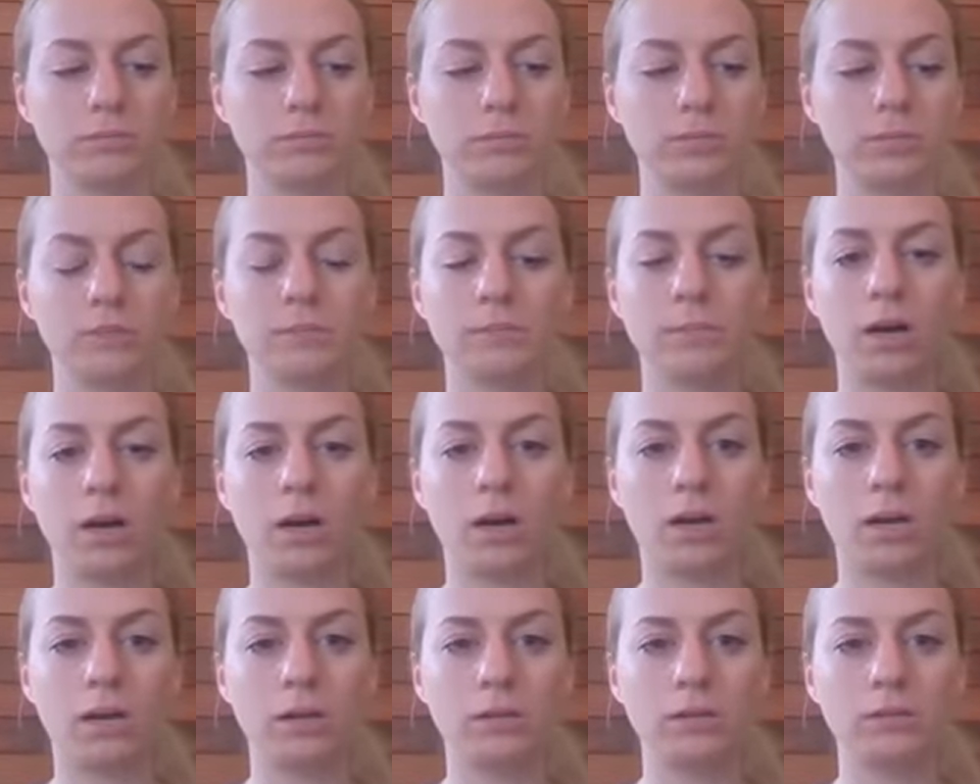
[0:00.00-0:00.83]

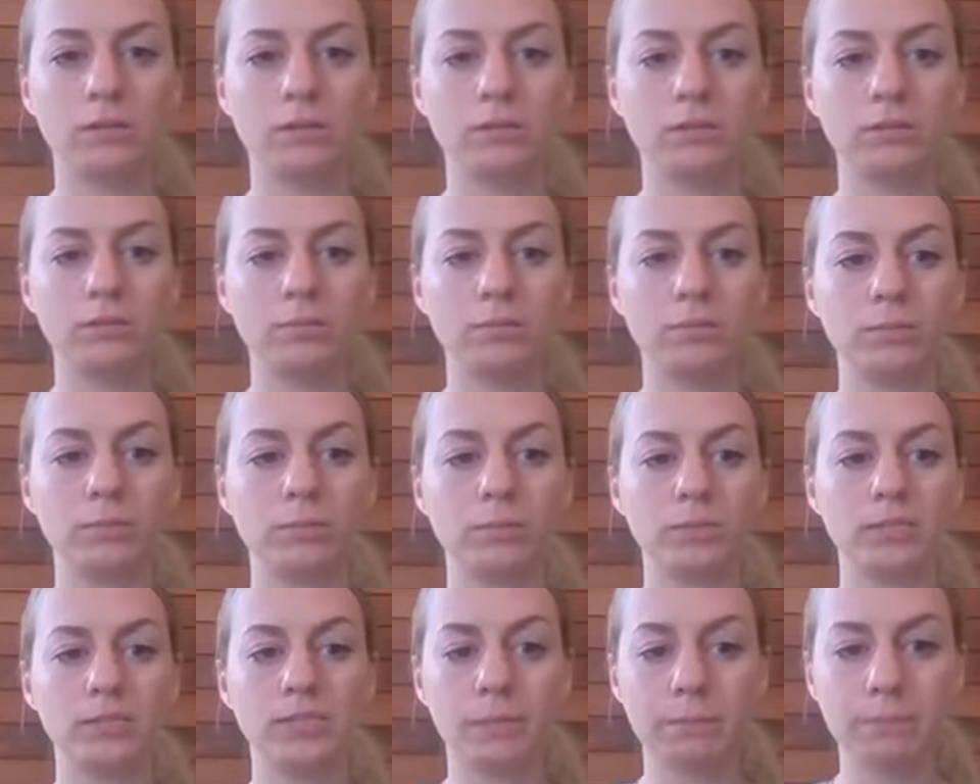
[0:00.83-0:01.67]
small,
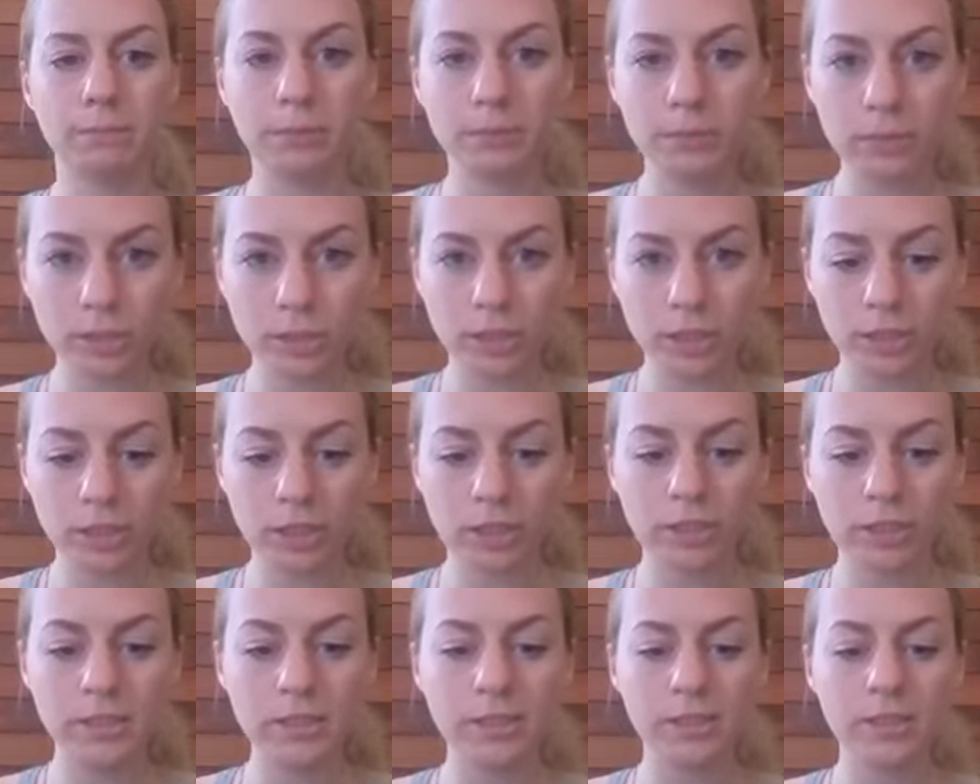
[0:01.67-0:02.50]
simple
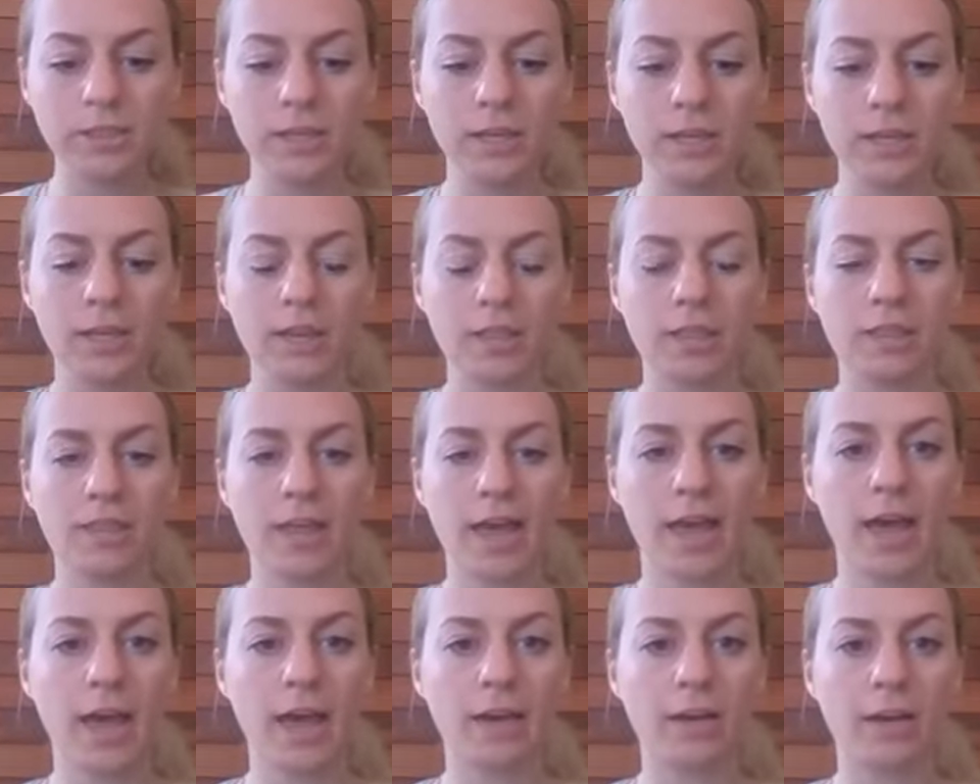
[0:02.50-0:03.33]
sugars
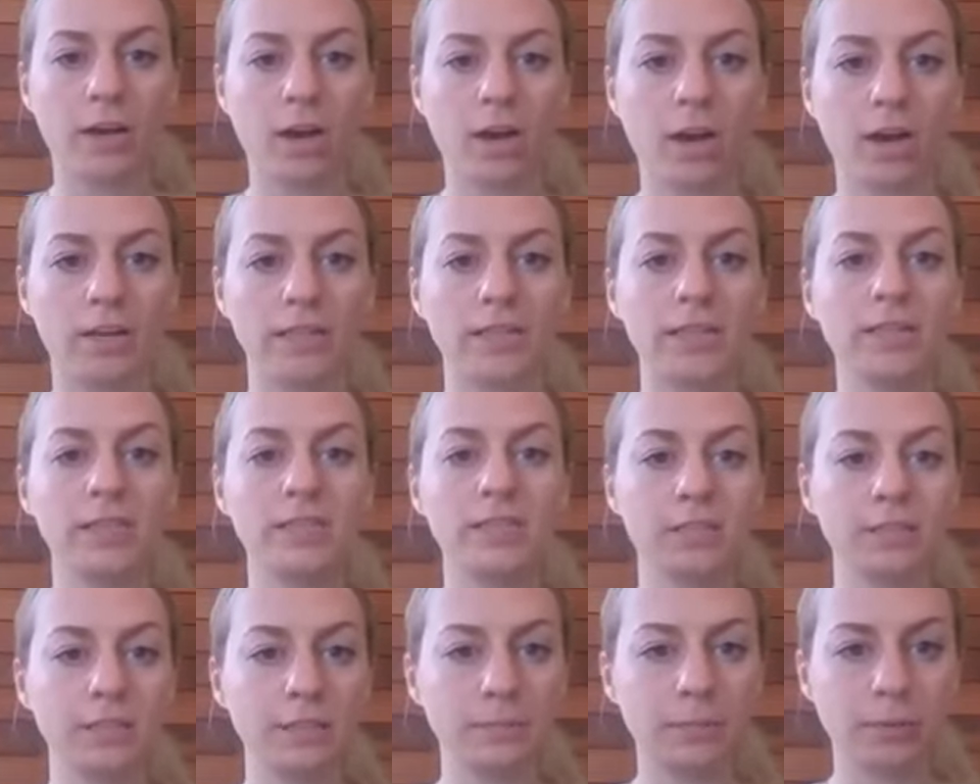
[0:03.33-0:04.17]
that are
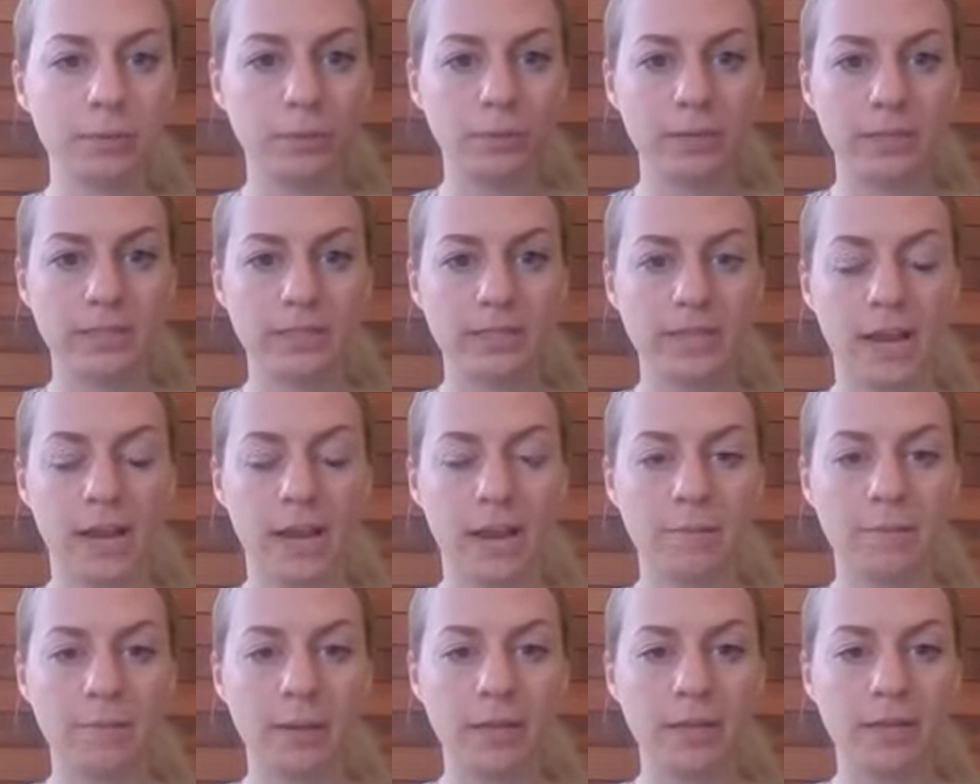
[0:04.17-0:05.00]
easily broken
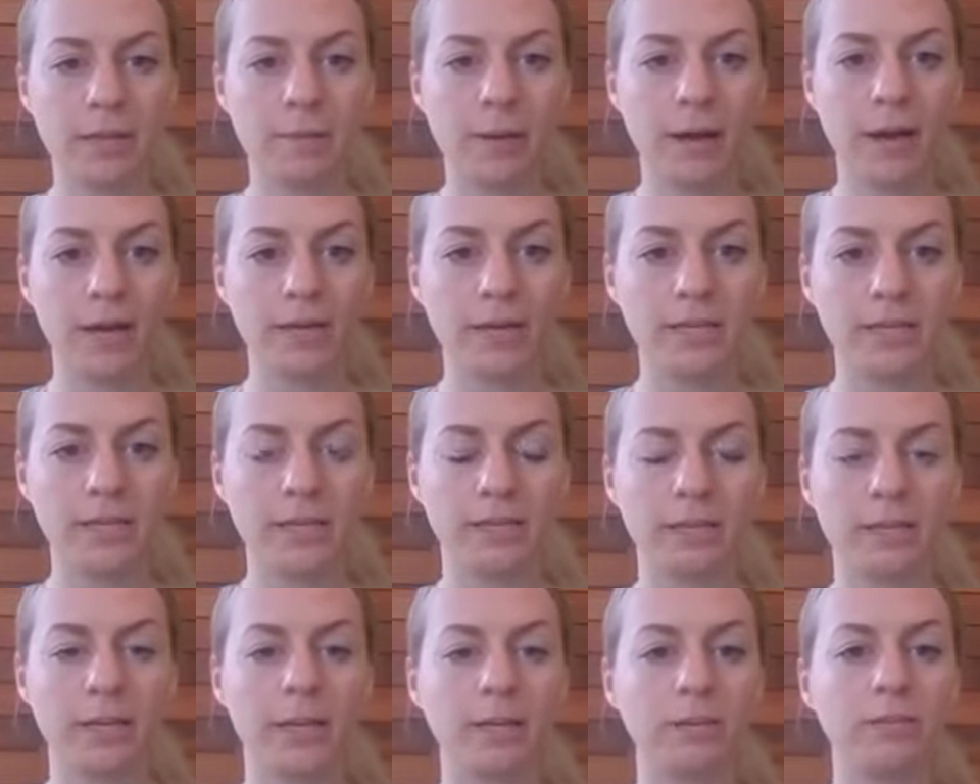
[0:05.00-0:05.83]
down by the body
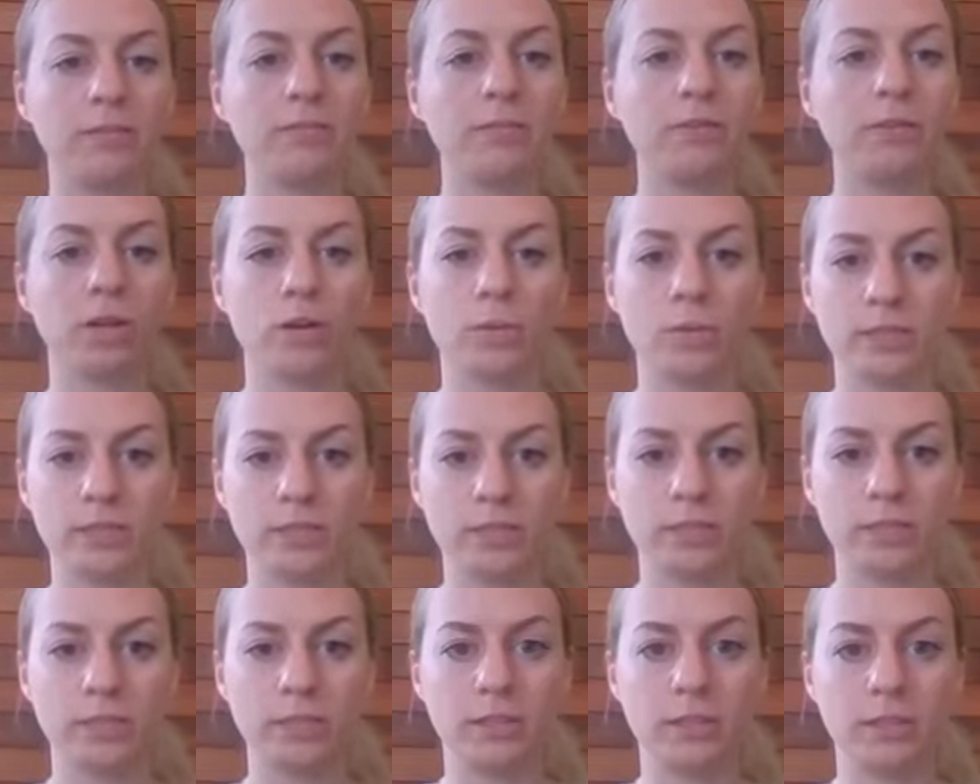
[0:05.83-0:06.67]
and go
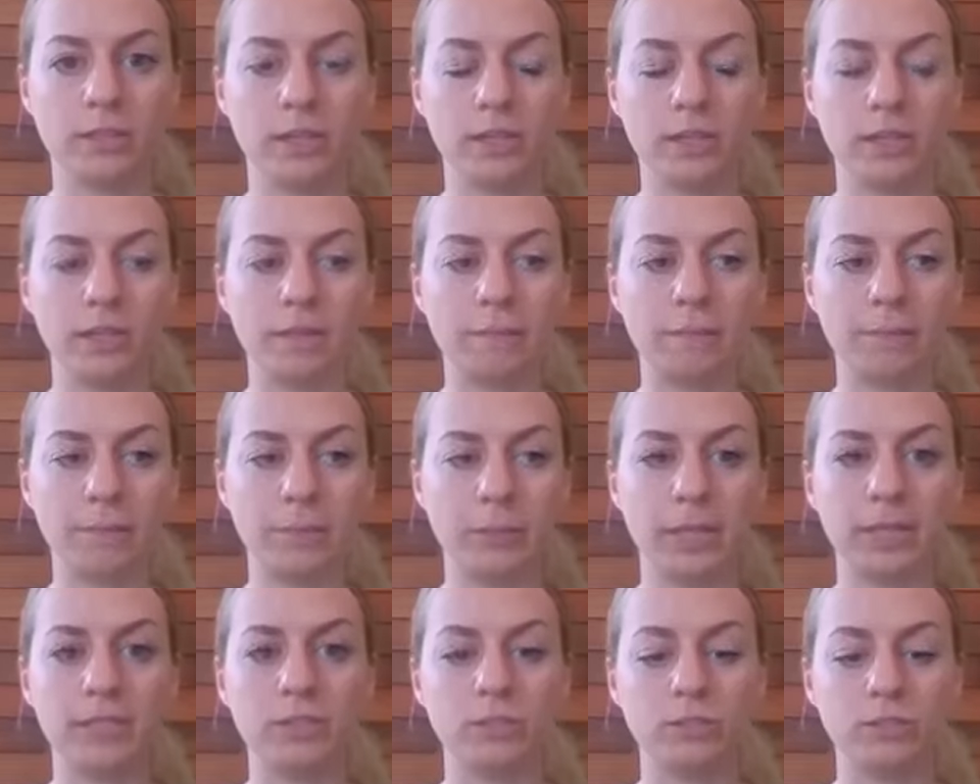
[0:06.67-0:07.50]
into the
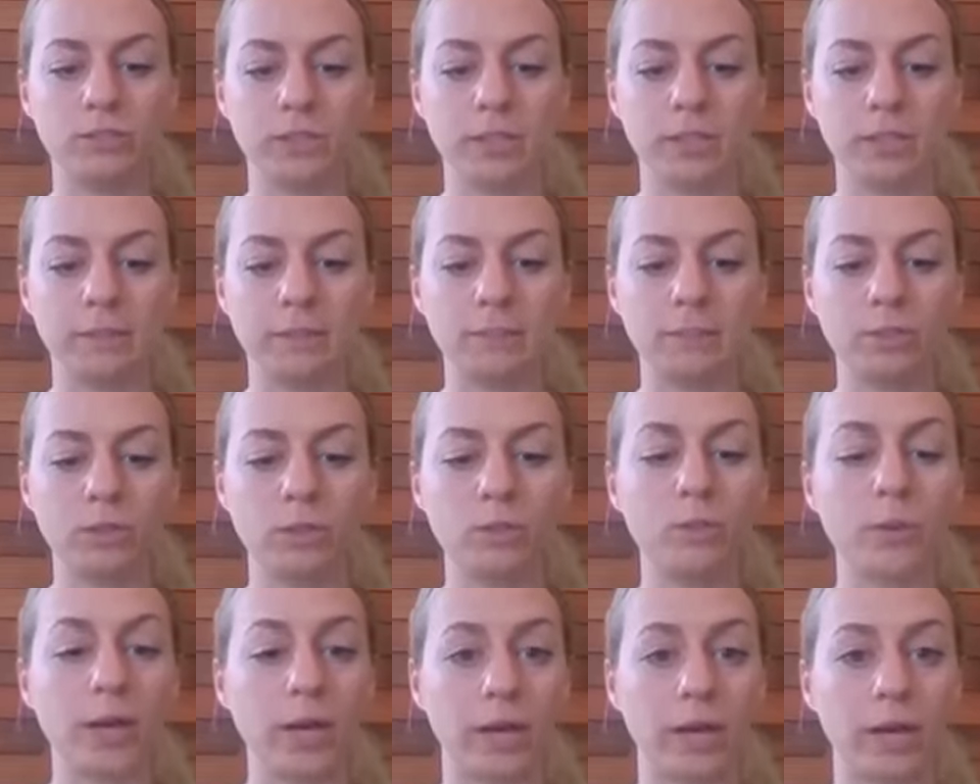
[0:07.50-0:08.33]
bloodstream
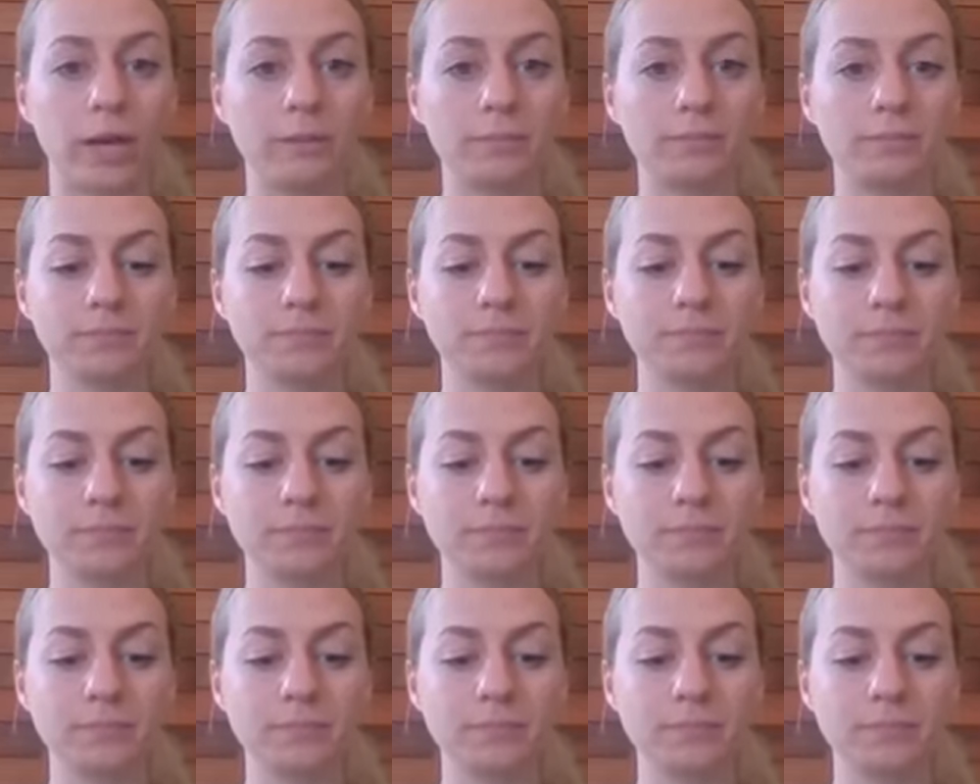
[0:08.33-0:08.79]
quicker.